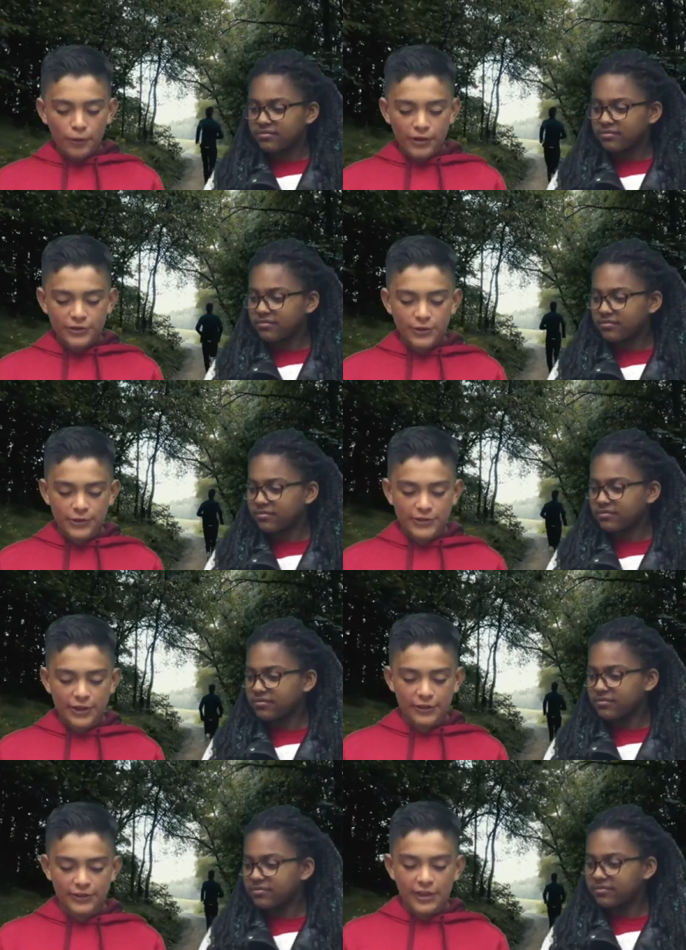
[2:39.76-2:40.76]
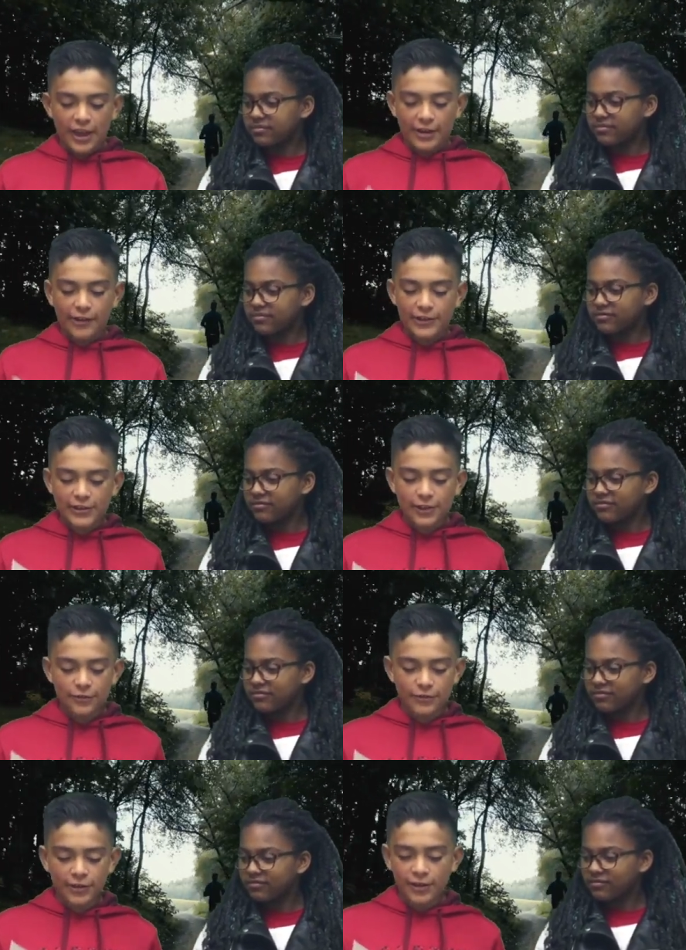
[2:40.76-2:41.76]
Speaker 1: Popcorn and soda sales at Cross
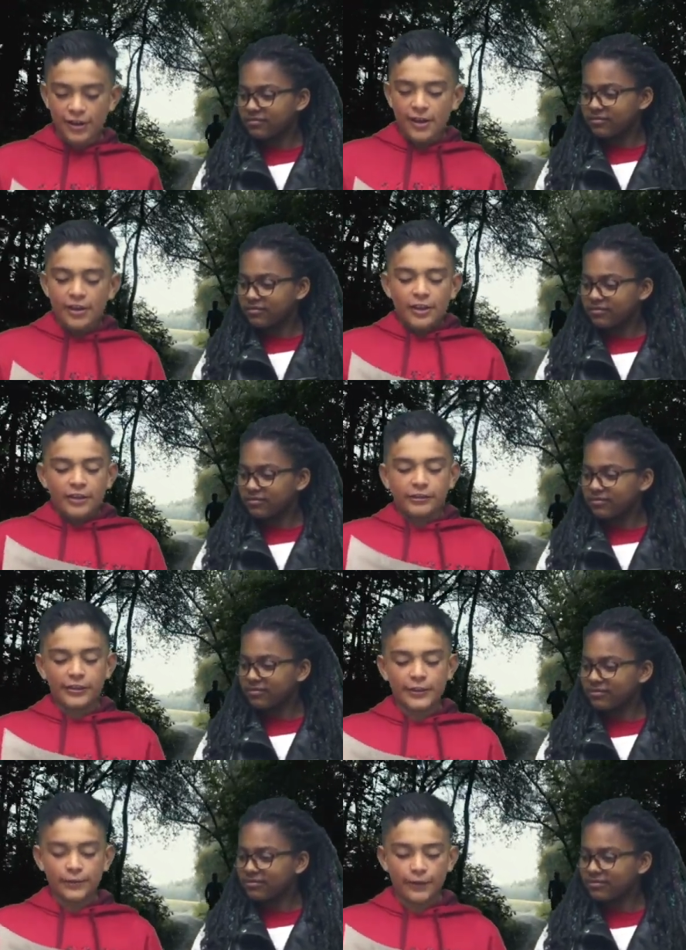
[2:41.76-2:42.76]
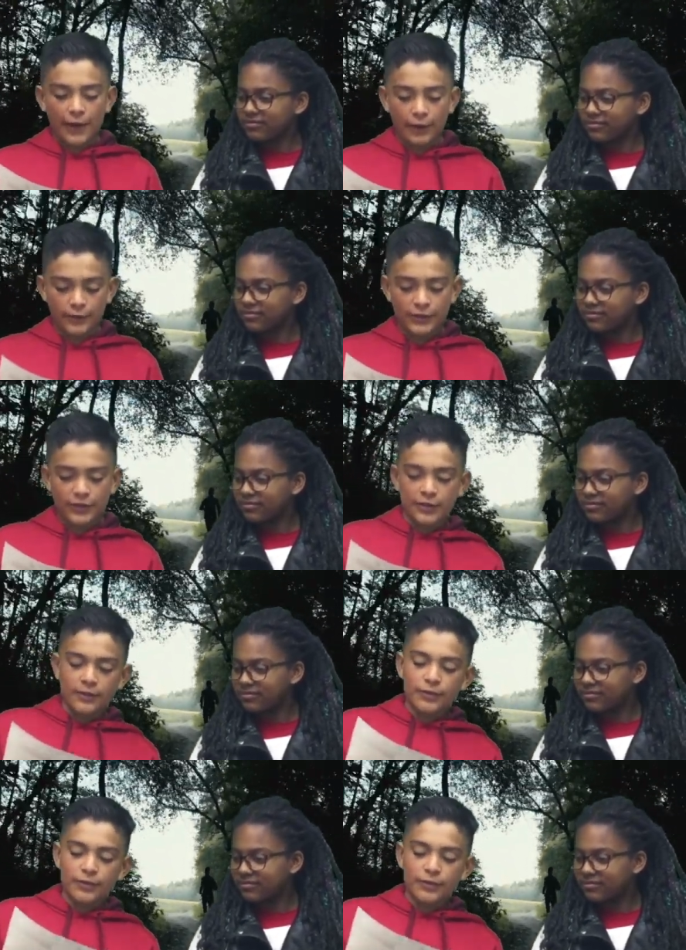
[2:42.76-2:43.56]
Country League Finals.